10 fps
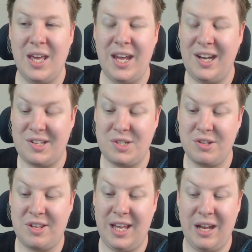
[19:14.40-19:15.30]
It's
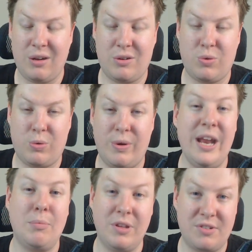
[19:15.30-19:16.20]
just
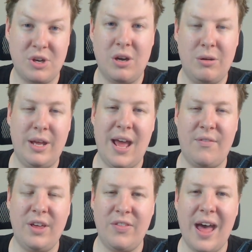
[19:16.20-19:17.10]
incredibly strong
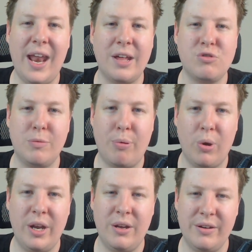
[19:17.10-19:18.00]
having that extra
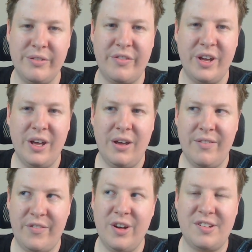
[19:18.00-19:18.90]
point of
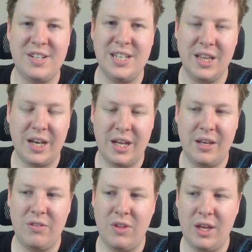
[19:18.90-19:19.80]
versatility
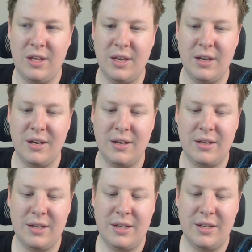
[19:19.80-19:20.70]
in the
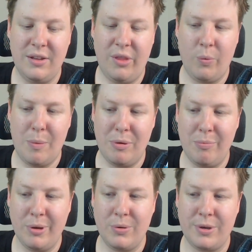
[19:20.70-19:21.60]
weapon
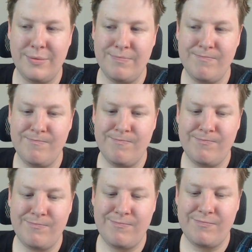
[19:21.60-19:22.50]
build.
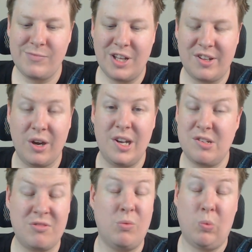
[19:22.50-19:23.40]
So it's
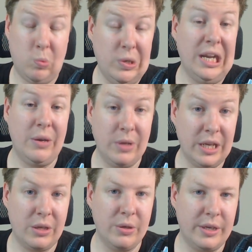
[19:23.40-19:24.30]
just really,
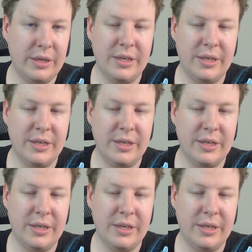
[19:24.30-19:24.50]
really good.